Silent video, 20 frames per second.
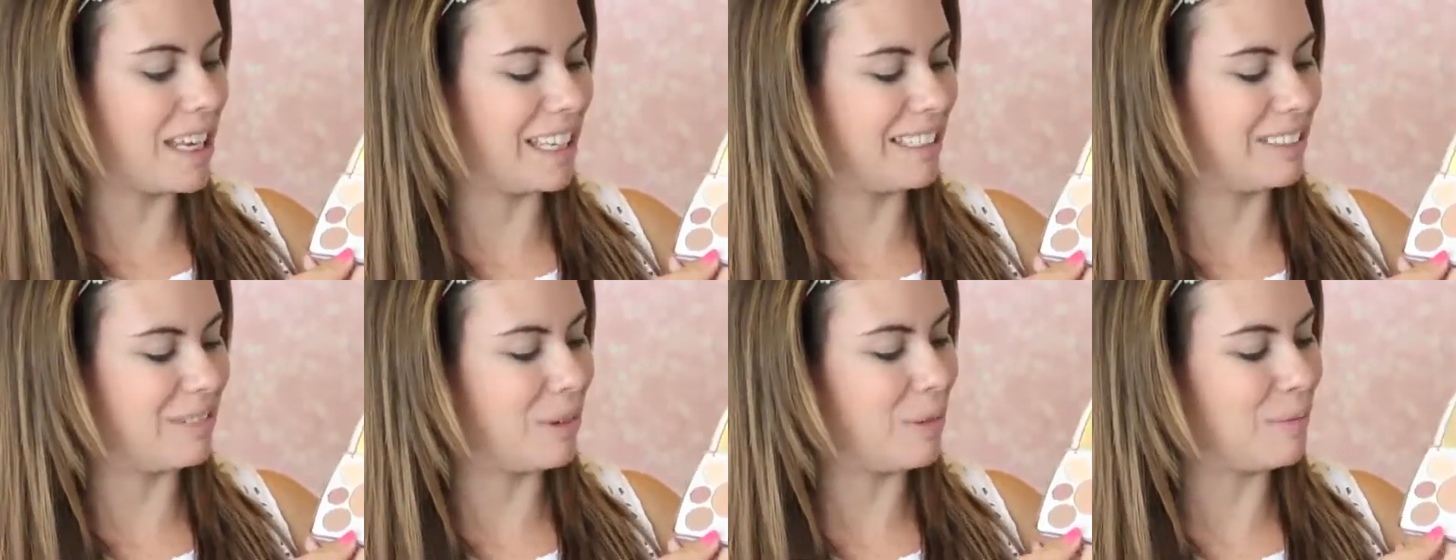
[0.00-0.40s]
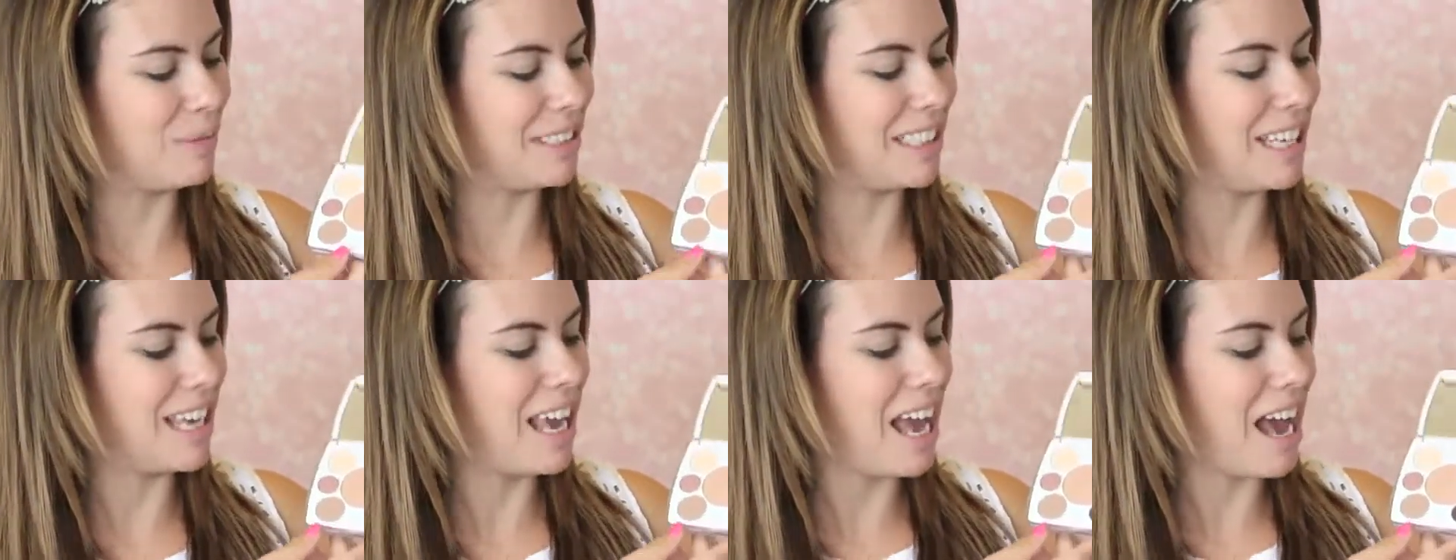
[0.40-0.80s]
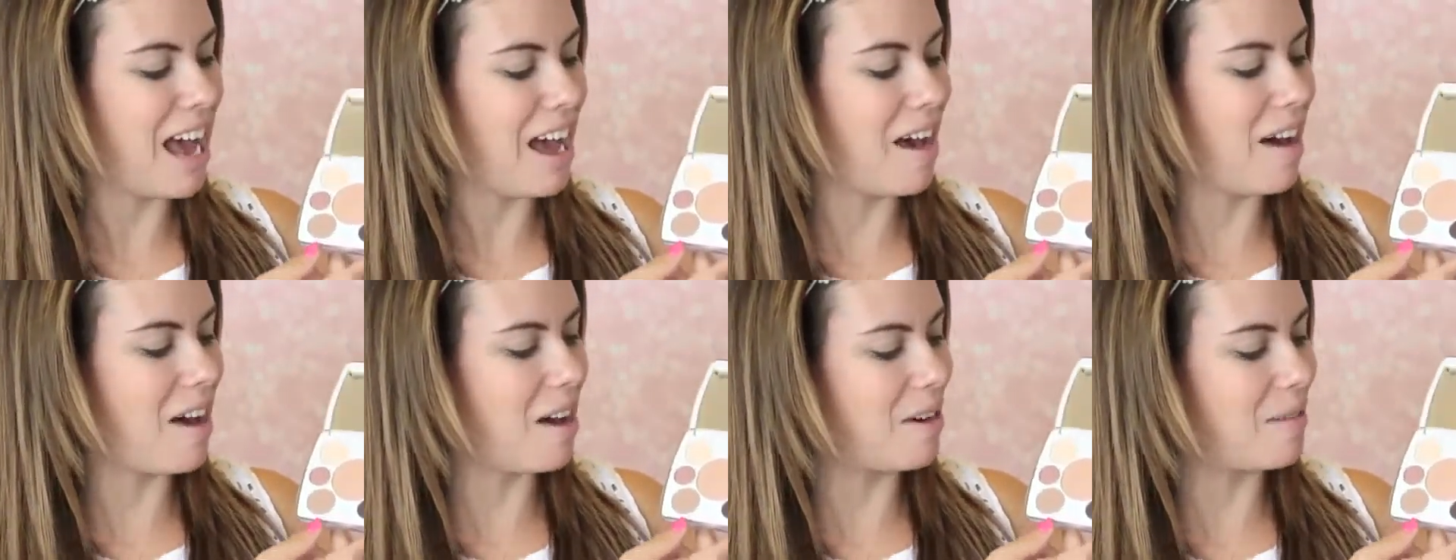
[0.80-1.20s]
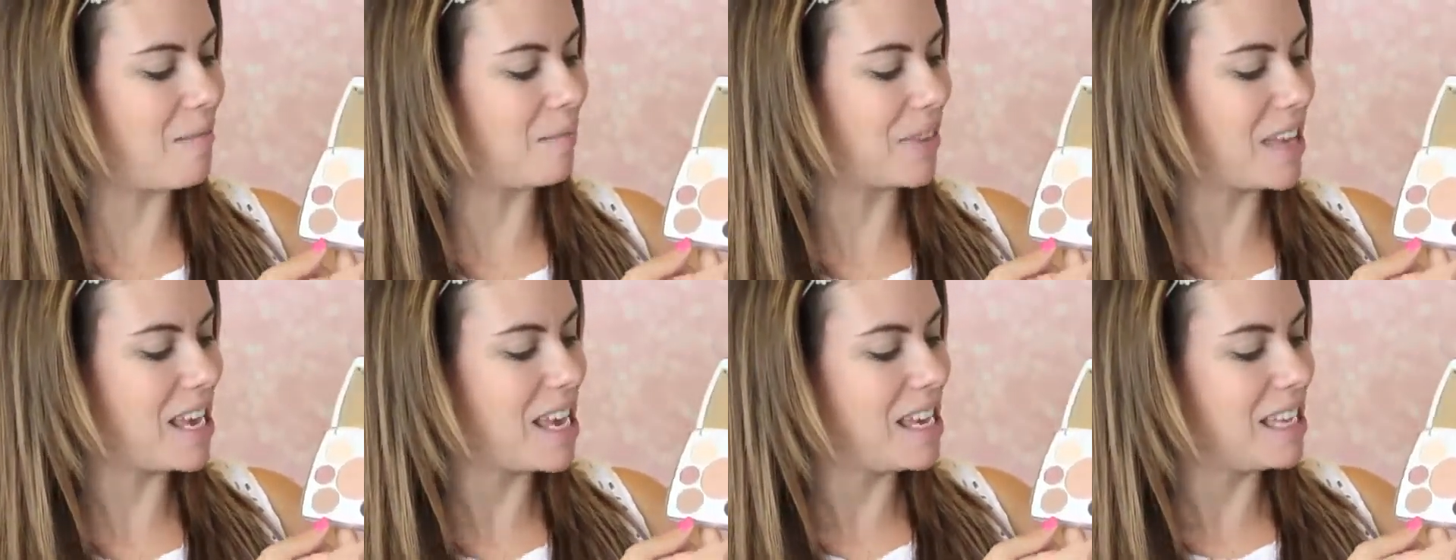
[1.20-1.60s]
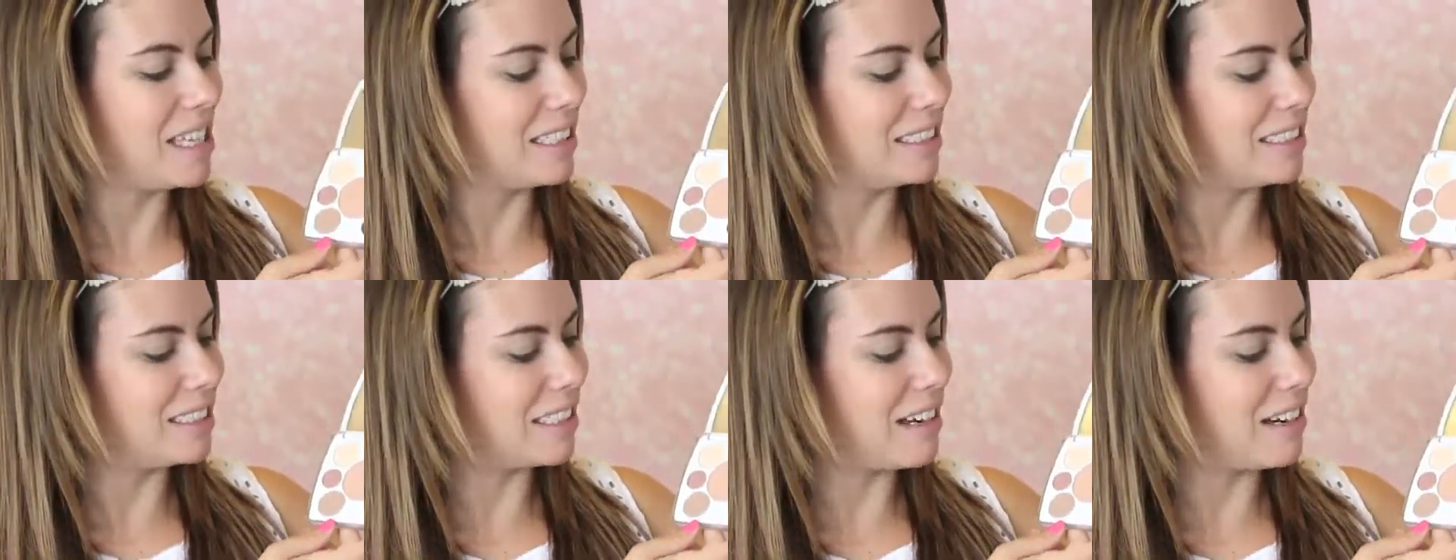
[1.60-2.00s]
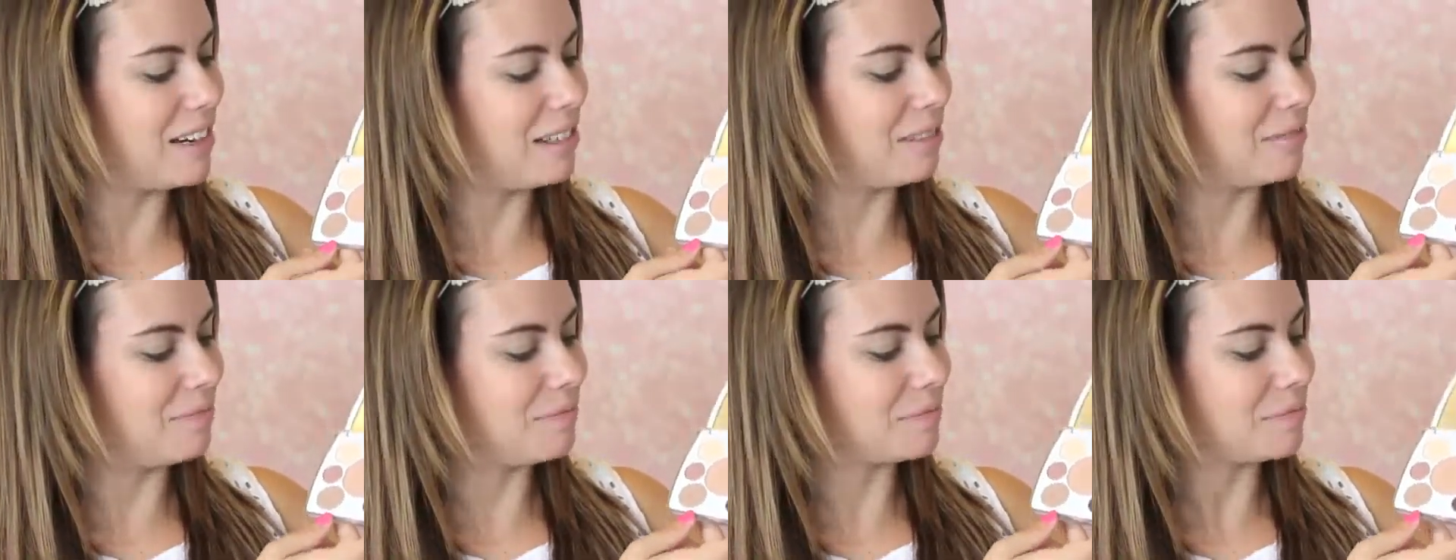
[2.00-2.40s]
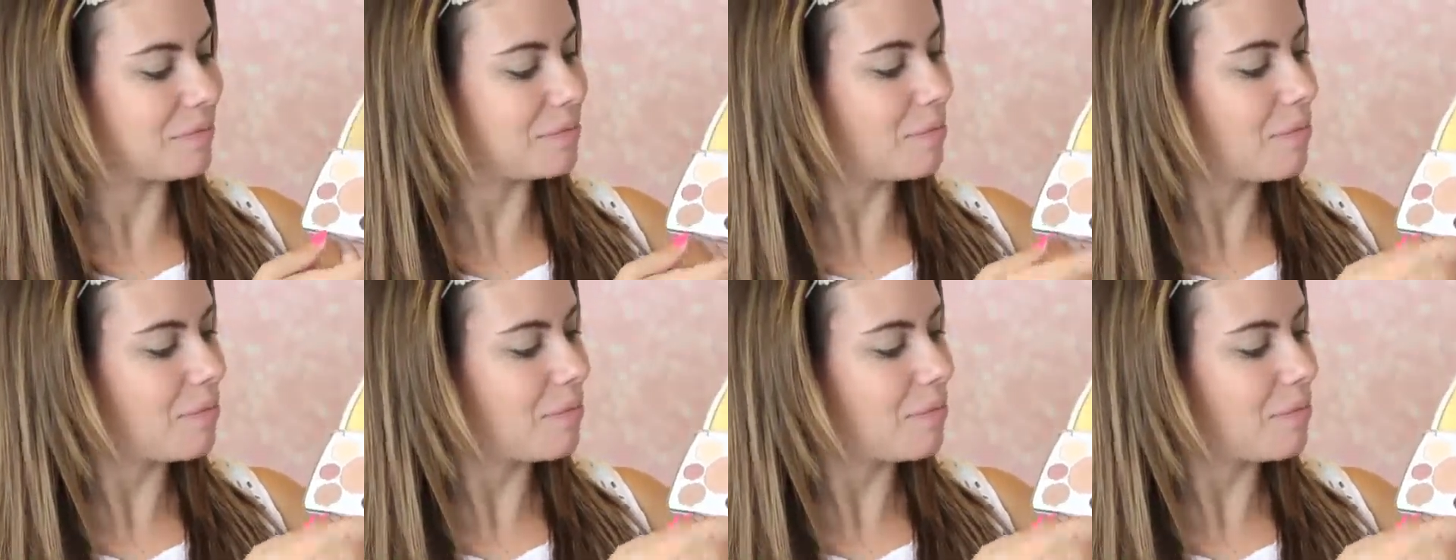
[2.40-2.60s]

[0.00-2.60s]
Whoops. So